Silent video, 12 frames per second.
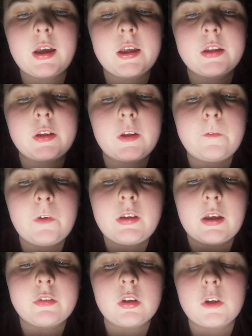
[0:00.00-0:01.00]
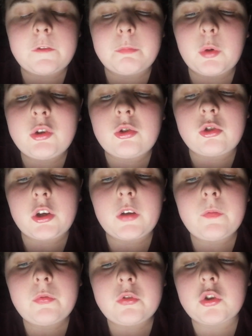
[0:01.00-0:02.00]
And if it has enough
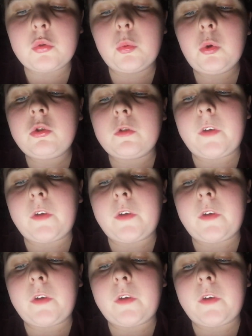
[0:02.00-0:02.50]
moisture, the water